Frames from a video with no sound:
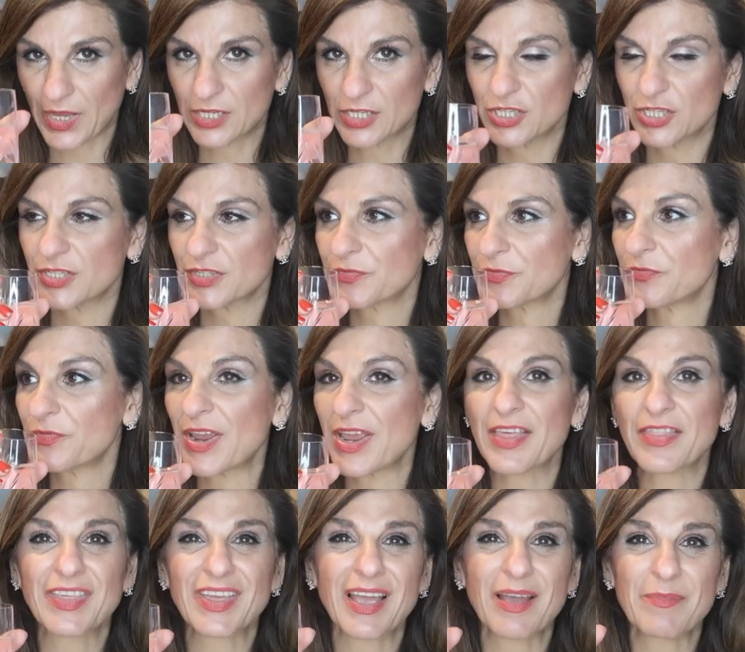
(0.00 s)
Cheers. Right,
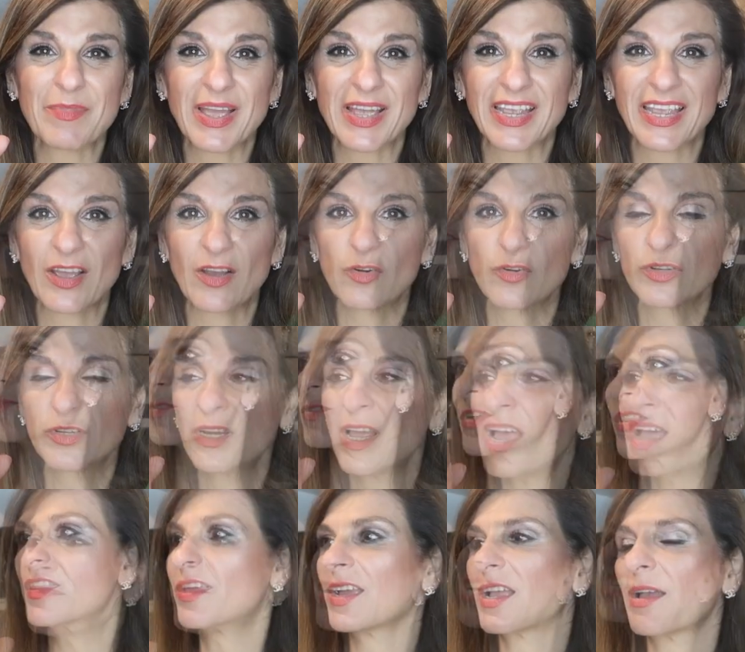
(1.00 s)
I think I better get on. So
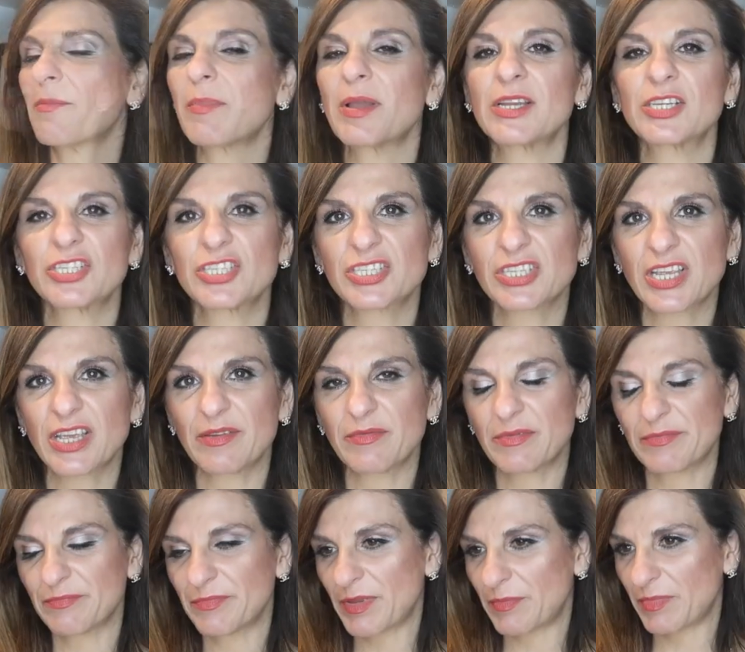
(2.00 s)
I think I might just get
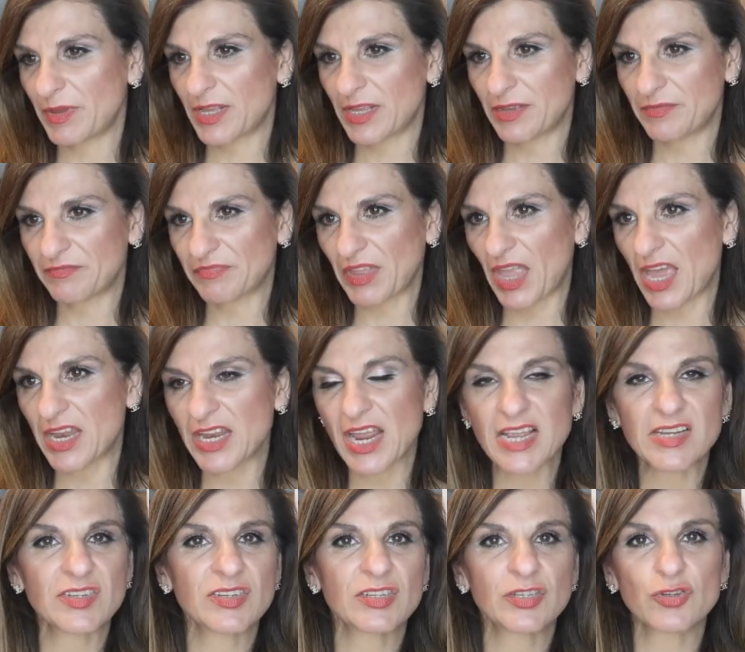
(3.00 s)
maybe a
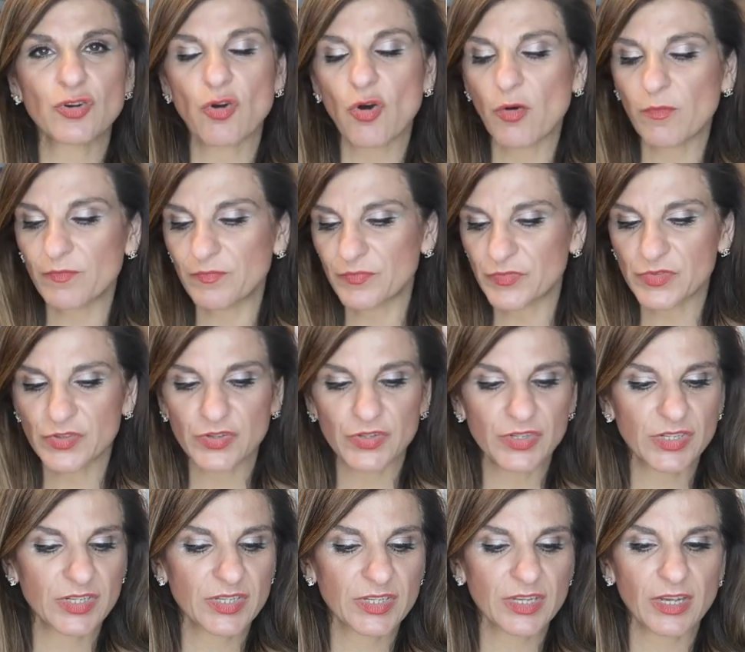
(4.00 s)
nicer top to
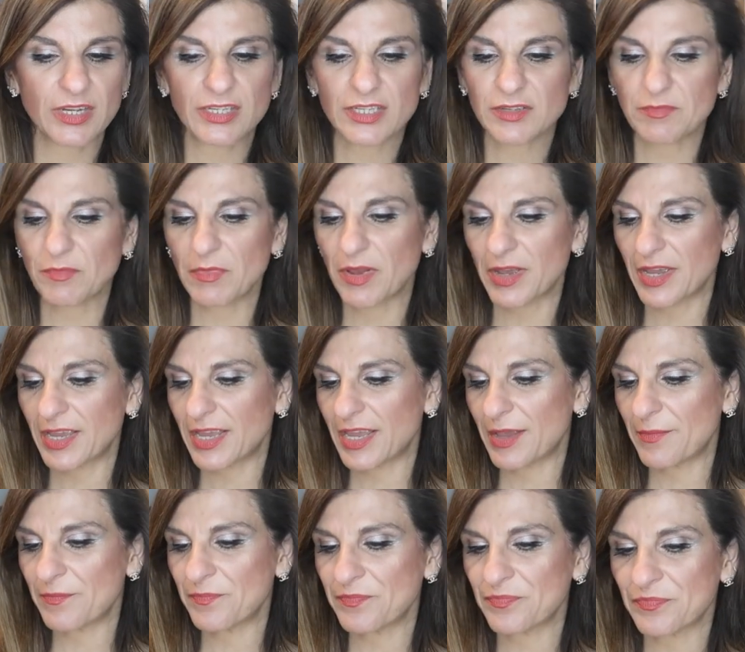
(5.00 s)
discuss
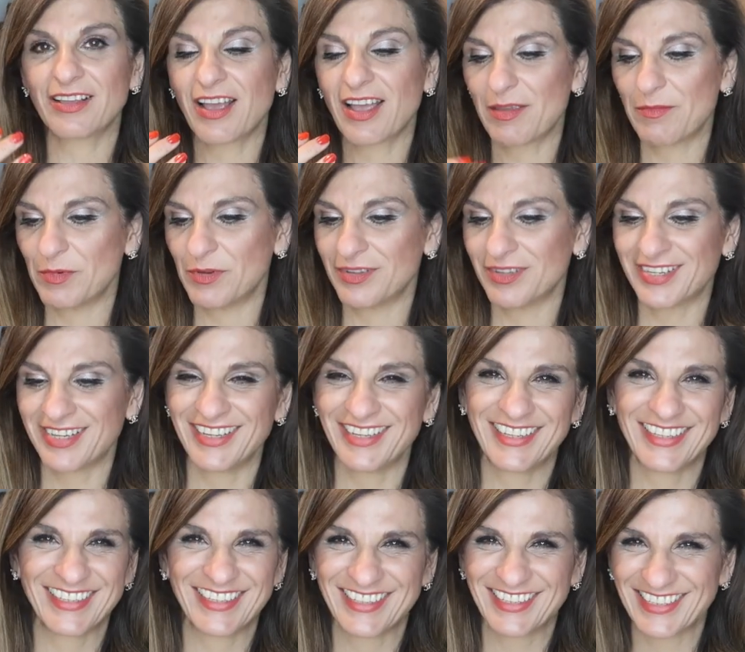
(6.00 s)
my diamond
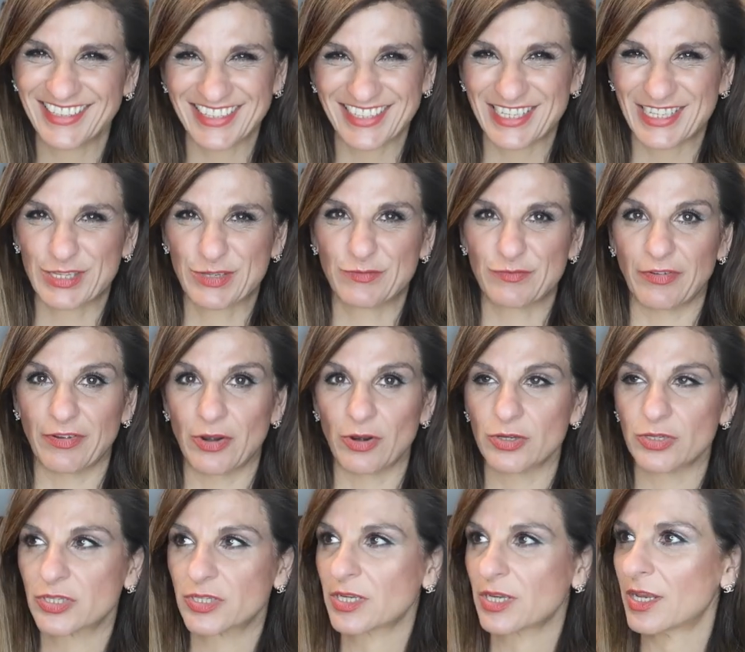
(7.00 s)

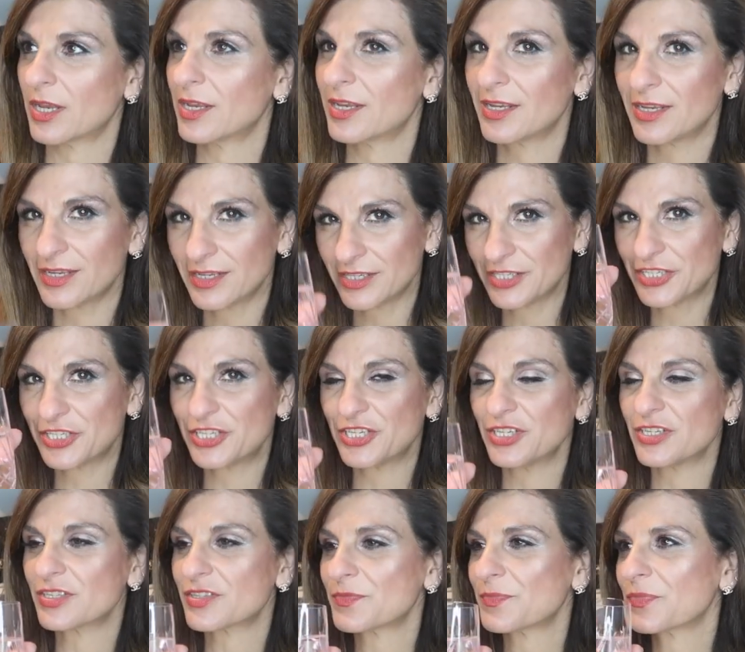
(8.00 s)
Swarovski.
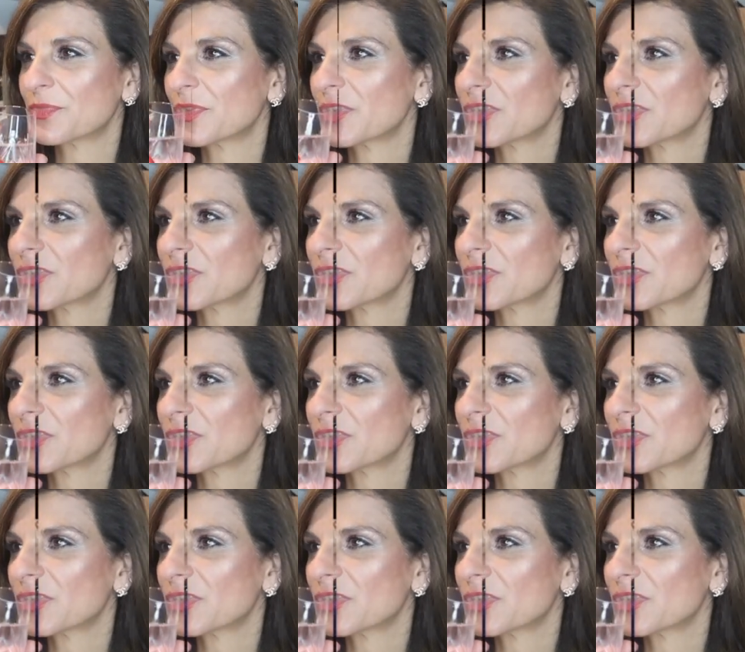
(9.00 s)
Cheers.